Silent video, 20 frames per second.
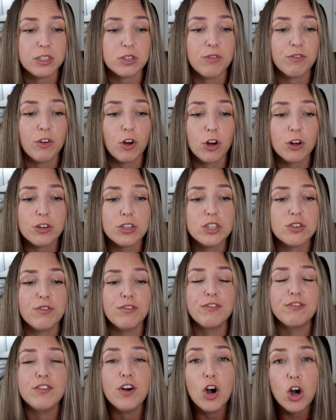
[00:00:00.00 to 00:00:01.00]
first
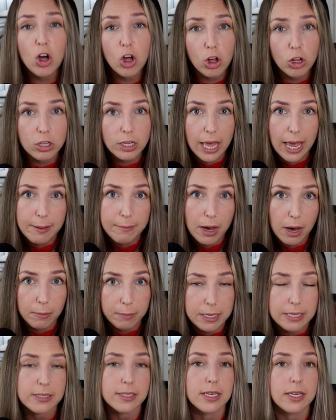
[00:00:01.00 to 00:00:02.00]
full M L
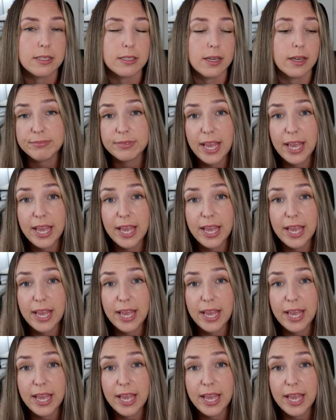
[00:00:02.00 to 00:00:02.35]
B season.